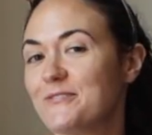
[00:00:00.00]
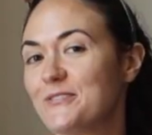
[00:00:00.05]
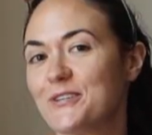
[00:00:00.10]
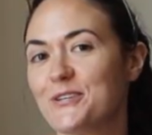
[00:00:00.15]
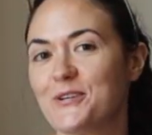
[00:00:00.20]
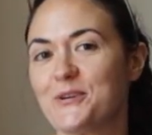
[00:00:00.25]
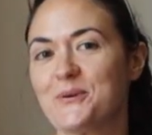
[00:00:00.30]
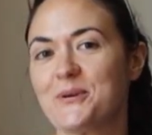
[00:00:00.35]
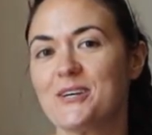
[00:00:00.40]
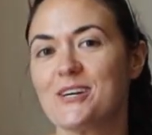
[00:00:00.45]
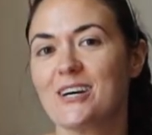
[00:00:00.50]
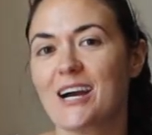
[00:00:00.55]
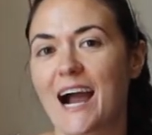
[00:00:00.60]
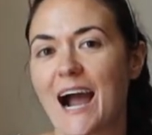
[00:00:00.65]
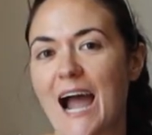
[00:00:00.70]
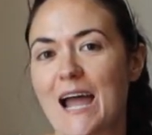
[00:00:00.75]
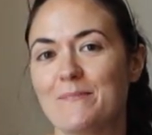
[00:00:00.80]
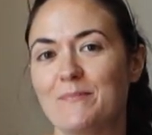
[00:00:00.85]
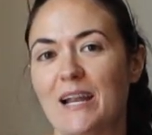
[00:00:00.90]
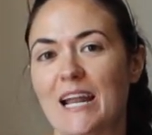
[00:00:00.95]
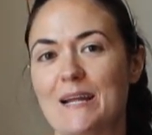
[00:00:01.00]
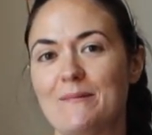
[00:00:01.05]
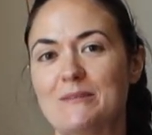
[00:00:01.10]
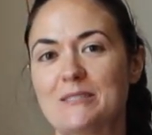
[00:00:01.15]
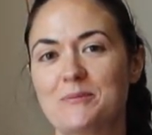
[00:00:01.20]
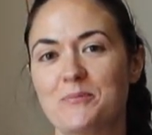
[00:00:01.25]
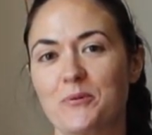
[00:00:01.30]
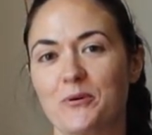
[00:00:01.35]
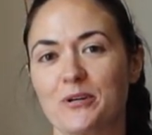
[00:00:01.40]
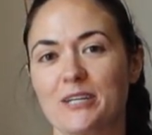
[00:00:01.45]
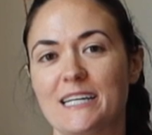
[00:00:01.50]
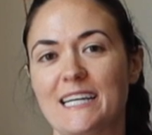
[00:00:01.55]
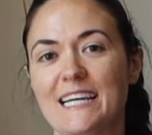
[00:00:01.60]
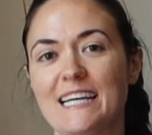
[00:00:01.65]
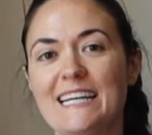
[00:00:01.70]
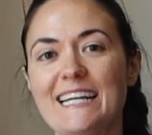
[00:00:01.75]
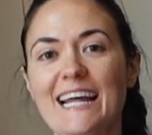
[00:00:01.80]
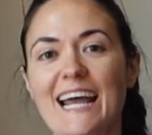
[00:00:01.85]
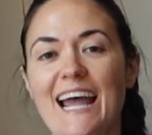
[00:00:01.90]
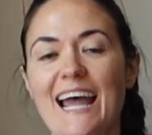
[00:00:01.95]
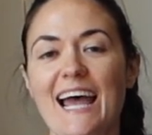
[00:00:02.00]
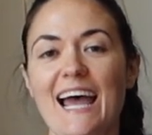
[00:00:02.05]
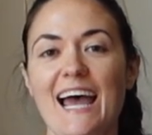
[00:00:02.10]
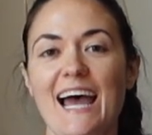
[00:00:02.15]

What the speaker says: If you're new here, hi, my name is Maureen,